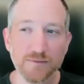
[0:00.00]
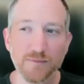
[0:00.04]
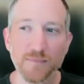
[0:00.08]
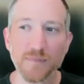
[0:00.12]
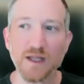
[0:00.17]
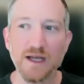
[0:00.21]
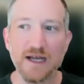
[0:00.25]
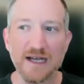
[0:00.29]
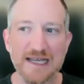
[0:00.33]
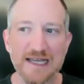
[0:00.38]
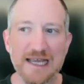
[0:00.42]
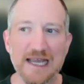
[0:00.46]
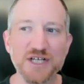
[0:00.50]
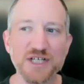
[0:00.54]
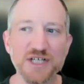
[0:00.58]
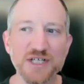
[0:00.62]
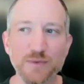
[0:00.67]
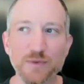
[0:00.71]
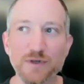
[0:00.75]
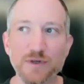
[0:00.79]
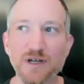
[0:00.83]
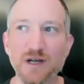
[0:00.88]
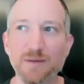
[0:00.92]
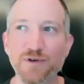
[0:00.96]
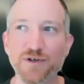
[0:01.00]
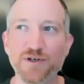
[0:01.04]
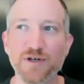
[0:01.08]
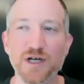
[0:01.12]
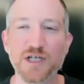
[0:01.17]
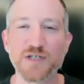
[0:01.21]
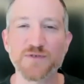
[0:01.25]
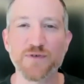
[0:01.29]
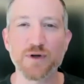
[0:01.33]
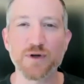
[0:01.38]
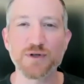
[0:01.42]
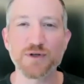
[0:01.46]
Occasionally, we'll come
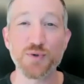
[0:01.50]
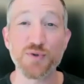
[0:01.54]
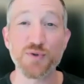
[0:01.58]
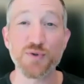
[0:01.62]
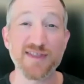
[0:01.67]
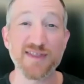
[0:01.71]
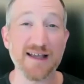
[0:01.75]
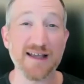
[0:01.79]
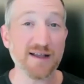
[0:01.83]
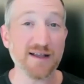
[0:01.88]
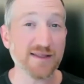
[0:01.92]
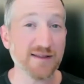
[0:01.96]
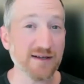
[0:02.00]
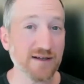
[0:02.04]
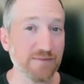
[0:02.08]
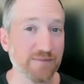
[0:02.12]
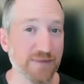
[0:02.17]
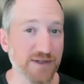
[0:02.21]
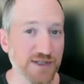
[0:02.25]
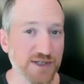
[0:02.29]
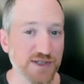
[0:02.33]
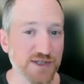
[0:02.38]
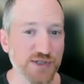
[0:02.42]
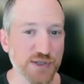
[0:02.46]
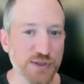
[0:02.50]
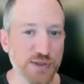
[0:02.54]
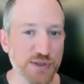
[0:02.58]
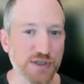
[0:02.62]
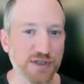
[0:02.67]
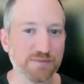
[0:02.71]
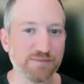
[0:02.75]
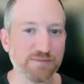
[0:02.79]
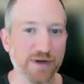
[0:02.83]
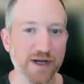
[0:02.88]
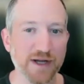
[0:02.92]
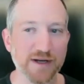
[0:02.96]
across folks who think they're a business
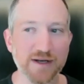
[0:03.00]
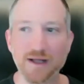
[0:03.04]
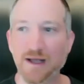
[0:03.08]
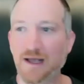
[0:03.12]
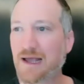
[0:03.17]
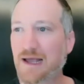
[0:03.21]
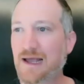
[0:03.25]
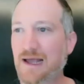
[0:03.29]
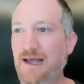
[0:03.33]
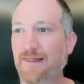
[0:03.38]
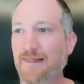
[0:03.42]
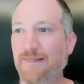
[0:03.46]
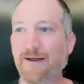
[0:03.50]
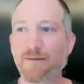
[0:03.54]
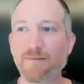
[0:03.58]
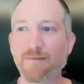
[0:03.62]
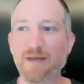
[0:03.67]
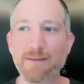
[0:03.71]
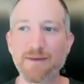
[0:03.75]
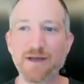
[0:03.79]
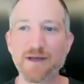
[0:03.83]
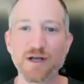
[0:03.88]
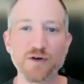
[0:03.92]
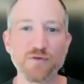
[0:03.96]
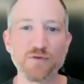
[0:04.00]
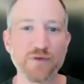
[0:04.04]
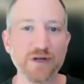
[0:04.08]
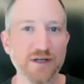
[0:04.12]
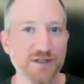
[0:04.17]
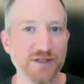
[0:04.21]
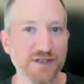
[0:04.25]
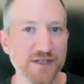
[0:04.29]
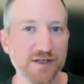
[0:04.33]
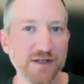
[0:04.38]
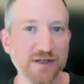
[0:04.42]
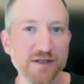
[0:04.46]
owner, but they're maybe a
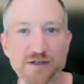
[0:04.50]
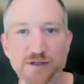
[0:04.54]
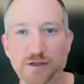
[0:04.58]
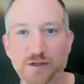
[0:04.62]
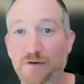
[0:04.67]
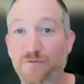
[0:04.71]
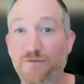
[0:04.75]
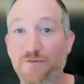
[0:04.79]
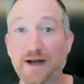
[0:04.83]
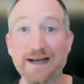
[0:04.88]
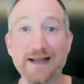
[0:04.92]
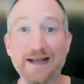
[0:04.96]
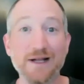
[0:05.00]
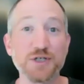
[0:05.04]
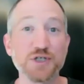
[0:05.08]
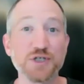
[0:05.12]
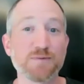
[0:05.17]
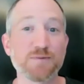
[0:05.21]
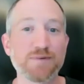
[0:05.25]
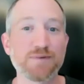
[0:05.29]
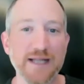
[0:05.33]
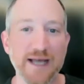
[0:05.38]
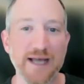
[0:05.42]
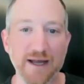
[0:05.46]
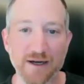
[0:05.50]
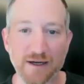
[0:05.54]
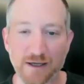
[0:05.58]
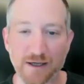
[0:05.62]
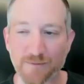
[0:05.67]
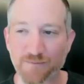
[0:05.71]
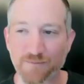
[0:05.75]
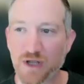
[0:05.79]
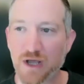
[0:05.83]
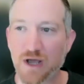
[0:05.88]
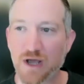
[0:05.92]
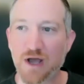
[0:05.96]
realtor or a financial
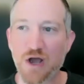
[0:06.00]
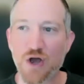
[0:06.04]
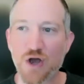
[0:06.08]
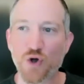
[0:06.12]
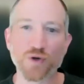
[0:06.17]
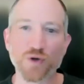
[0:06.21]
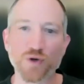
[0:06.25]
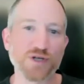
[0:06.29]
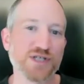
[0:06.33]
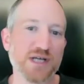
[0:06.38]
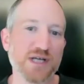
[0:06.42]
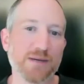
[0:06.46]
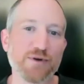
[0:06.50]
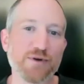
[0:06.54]
planner or someone